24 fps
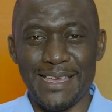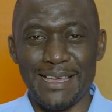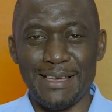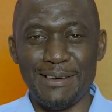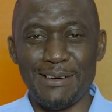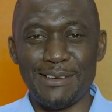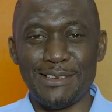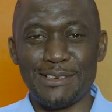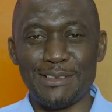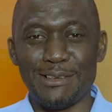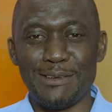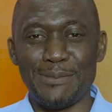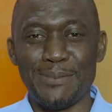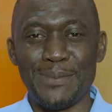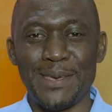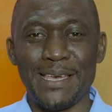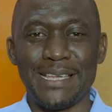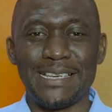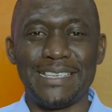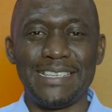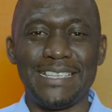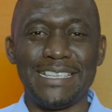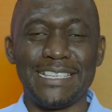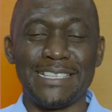God is going to
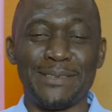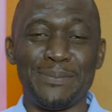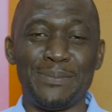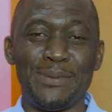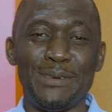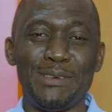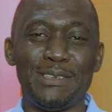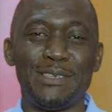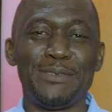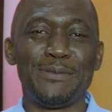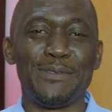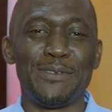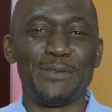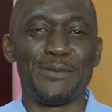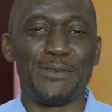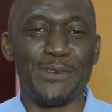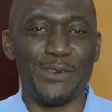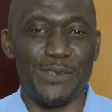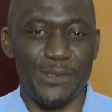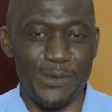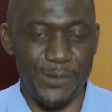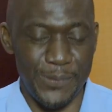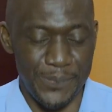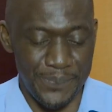make things beautiful
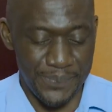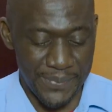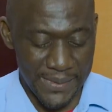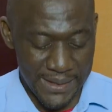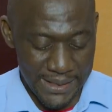for you